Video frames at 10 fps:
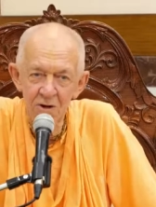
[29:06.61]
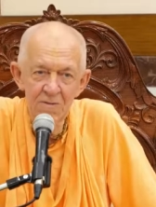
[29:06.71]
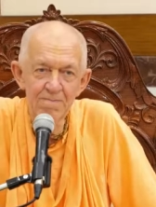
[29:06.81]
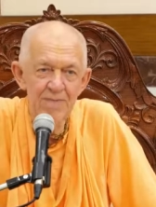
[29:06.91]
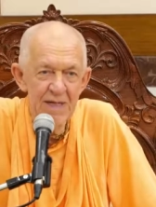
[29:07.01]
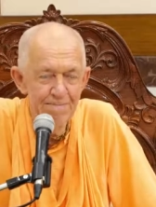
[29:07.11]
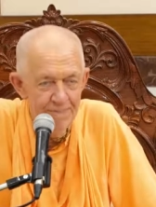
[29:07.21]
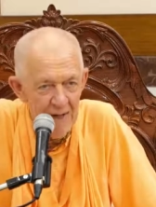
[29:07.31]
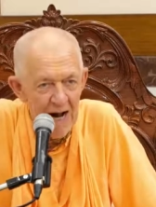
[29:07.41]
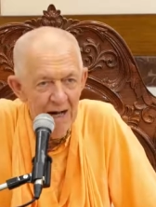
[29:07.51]
Don't
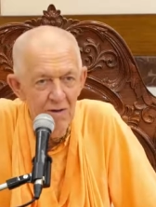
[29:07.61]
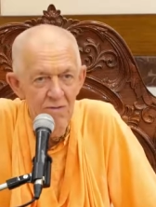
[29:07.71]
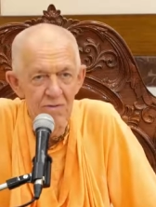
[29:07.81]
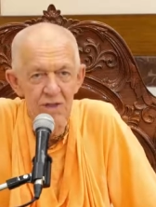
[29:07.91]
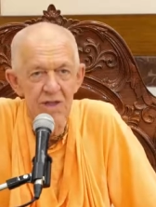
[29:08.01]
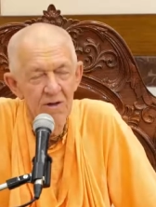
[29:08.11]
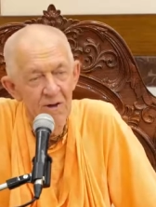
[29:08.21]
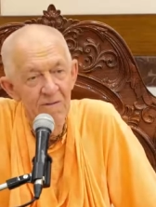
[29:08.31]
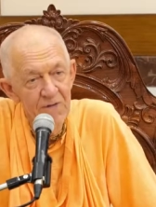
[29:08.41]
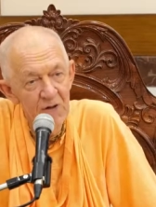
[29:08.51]
be proud
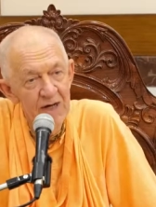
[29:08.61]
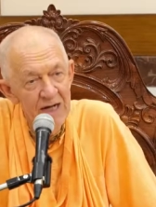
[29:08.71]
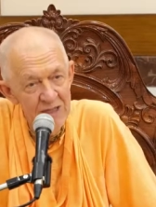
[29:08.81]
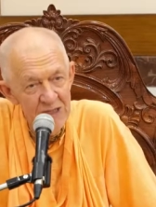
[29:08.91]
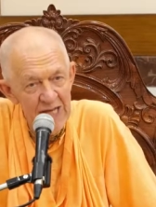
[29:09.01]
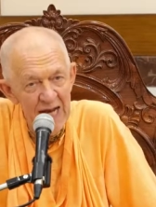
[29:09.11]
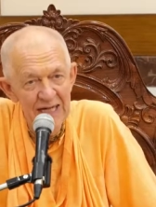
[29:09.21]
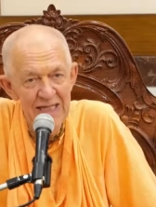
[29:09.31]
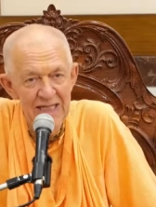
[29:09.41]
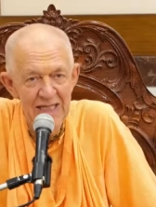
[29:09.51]
of your
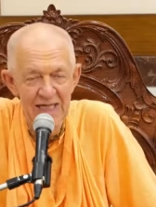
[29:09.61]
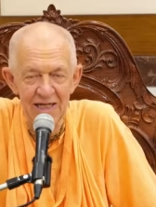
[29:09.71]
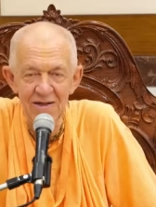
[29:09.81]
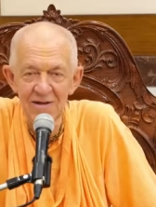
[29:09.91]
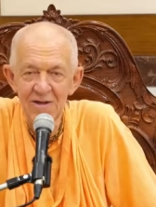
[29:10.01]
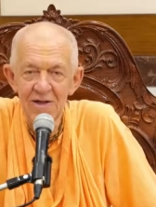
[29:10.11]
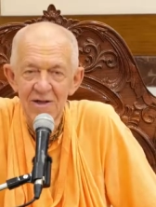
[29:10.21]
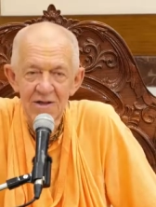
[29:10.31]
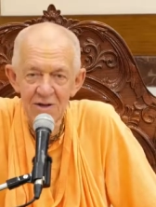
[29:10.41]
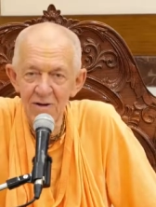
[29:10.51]
austerity.
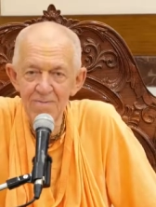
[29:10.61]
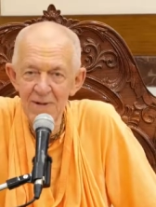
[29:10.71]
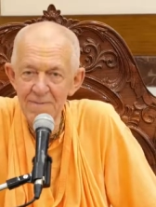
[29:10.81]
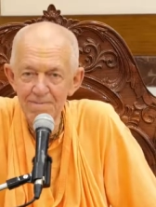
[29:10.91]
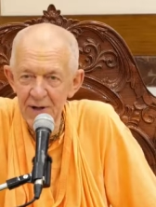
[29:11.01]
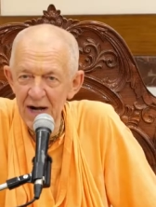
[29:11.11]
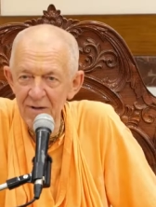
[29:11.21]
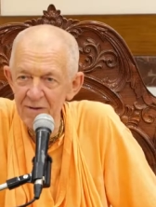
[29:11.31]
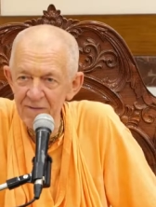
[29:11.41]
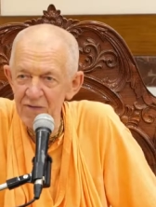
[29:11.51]
Don't be
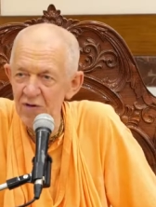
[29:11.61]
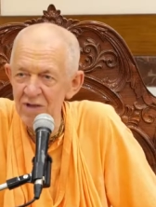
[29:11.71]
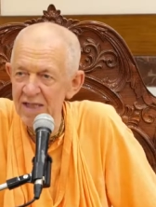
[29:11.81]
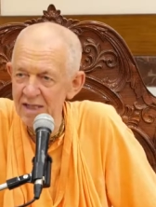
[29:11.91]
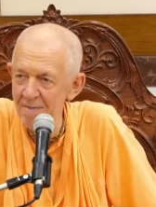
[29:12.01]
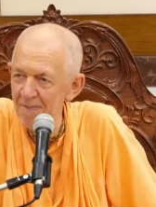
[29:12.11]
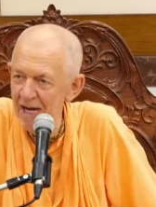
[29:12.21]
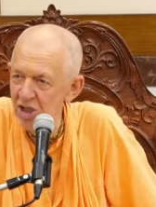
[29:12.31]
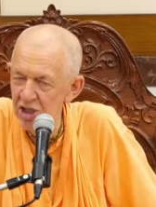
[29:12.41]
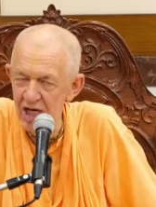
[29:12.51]
proud of doing
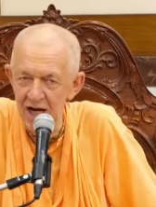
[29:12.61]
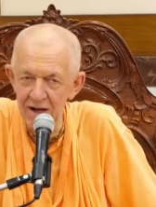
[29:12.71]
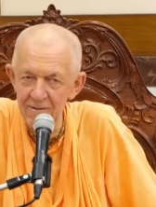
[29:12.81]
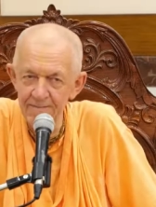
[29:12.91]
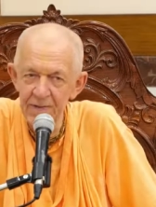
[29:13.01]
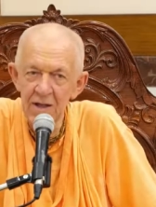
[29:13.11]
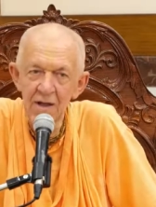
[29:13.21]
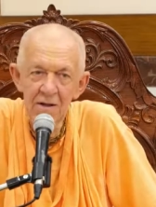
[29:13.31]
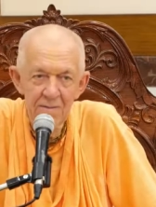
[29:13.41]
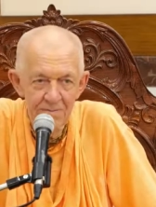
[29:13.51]
tapasya,
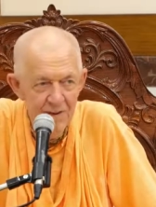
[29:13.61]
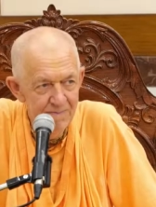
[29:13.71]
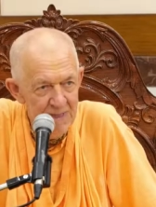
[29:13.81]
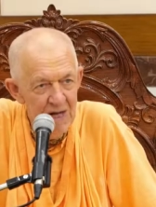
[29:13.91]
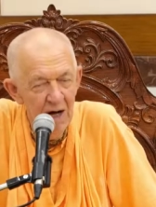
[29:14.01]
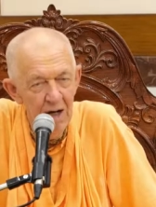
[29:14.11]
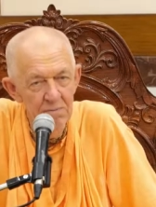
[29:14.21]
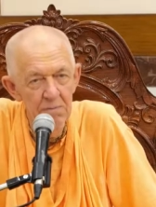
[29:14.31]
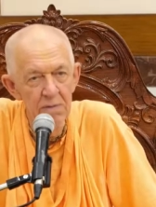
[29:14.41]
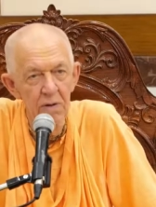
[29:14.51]
but be
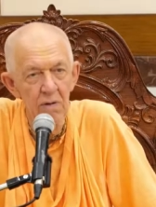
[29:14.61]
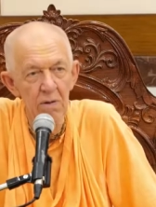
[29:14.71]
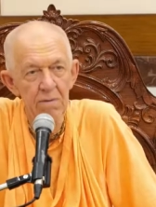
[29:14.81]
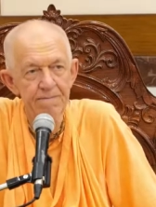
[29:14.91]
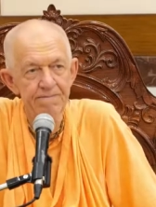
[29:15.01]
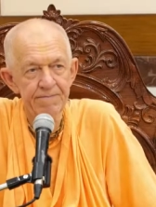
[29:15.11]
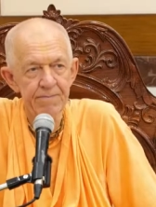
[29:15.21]
humble.